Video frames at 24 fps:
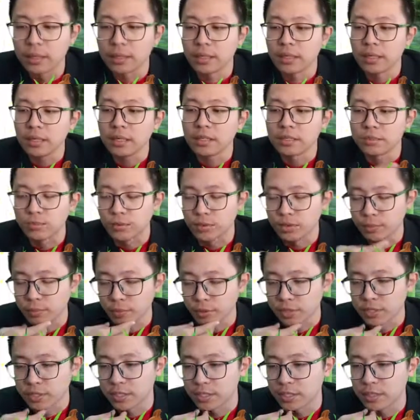Yeah, it's more
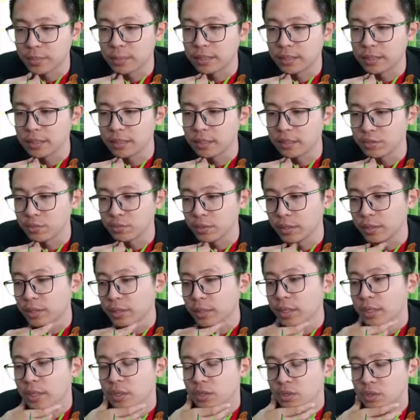systematic this way.
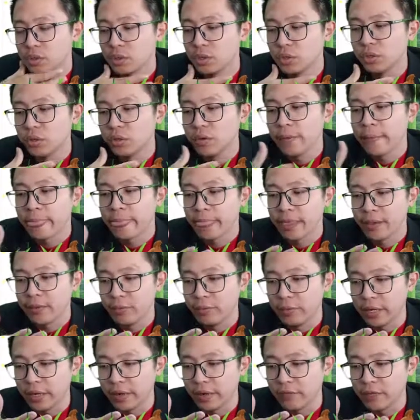So
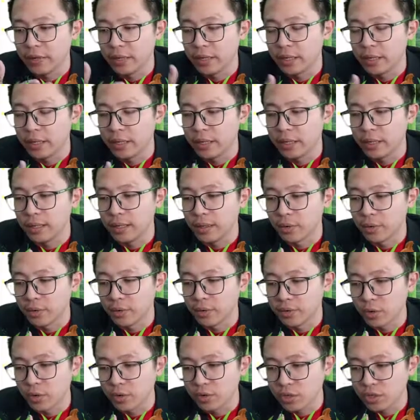we have
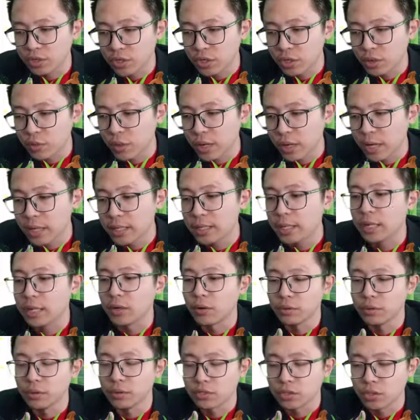condition 1 and
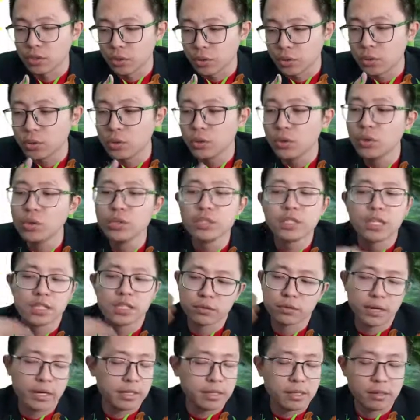condition 2. Just
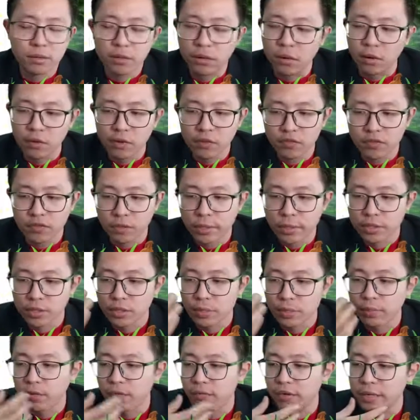write down all information
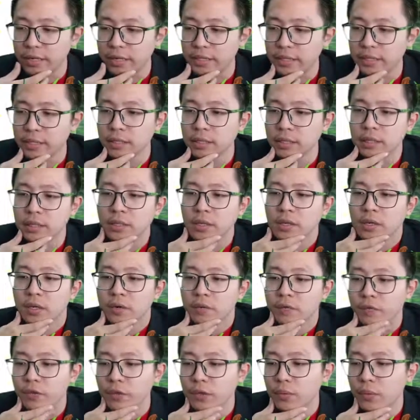provided.
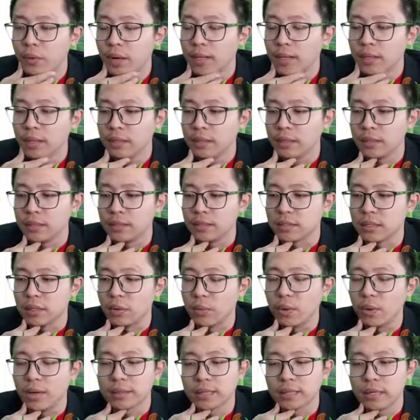V1 is
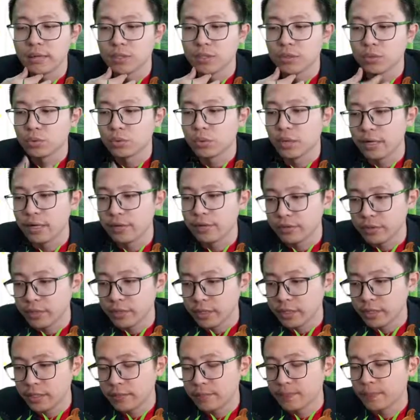
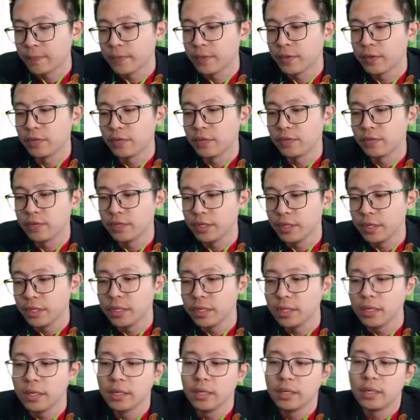
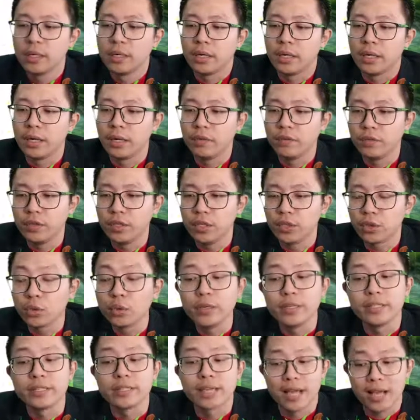1250 and V2
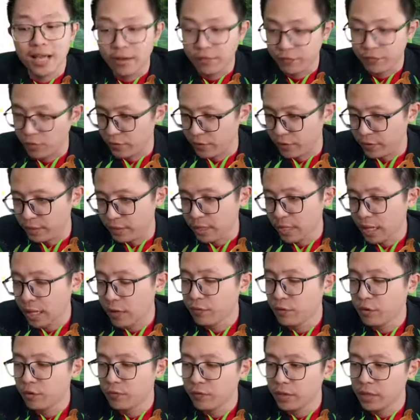is half of it. Half
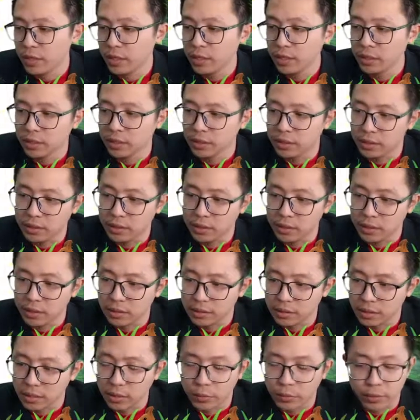of it is
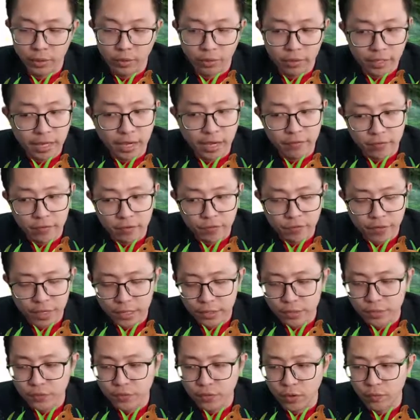we already have the
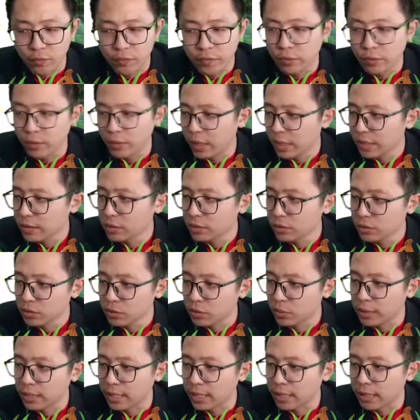value for V1, so
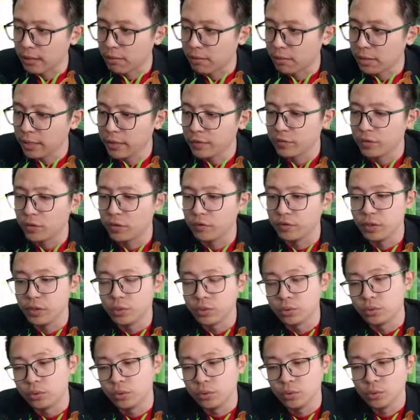we can calculate for
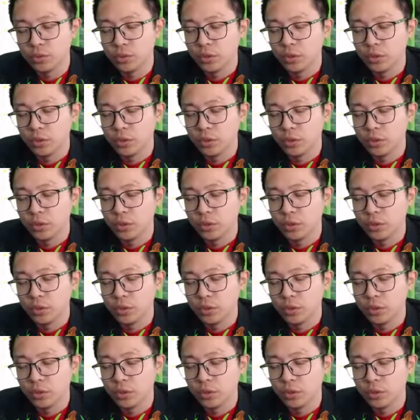V2.